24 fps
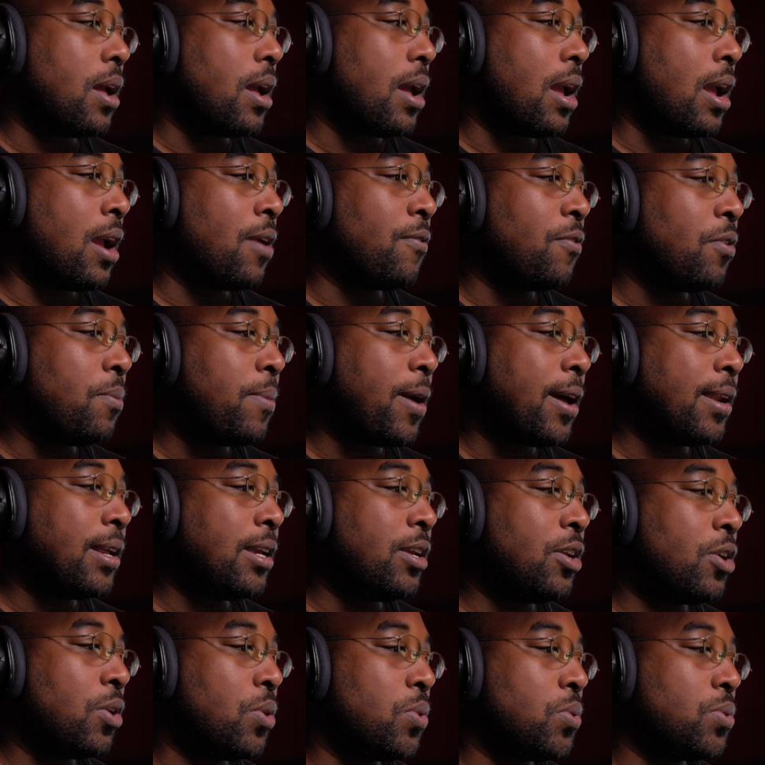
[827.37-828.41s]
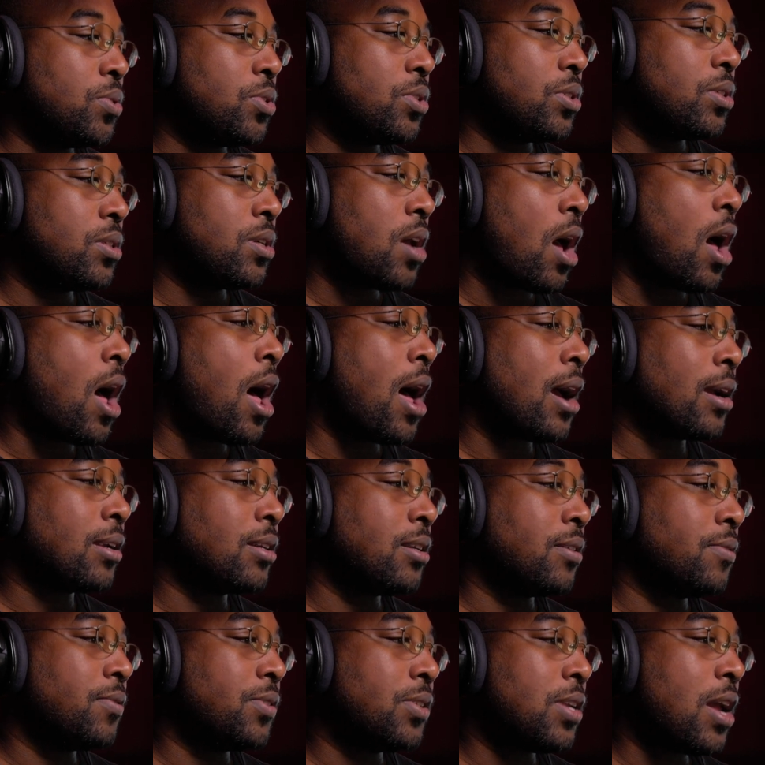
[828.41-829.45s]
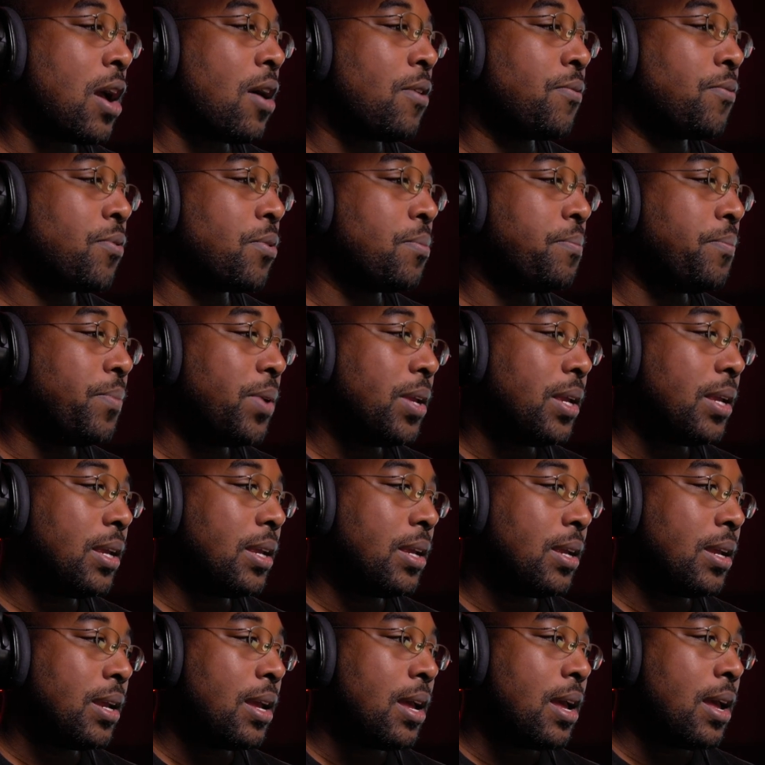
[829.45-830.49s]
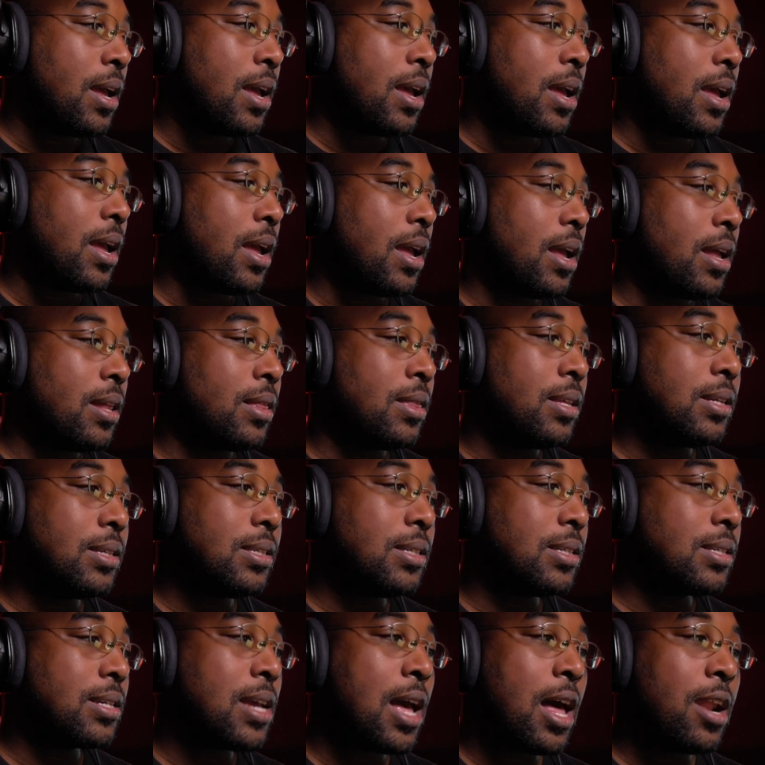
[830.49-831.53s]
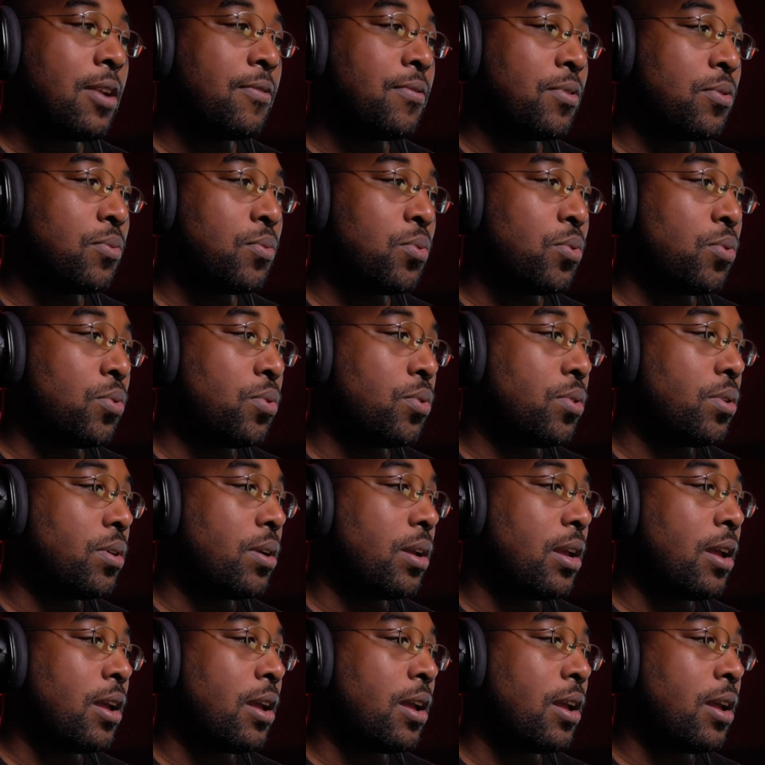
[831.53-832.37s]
everybody goes to octaves. Now for me, this is kind of a rule.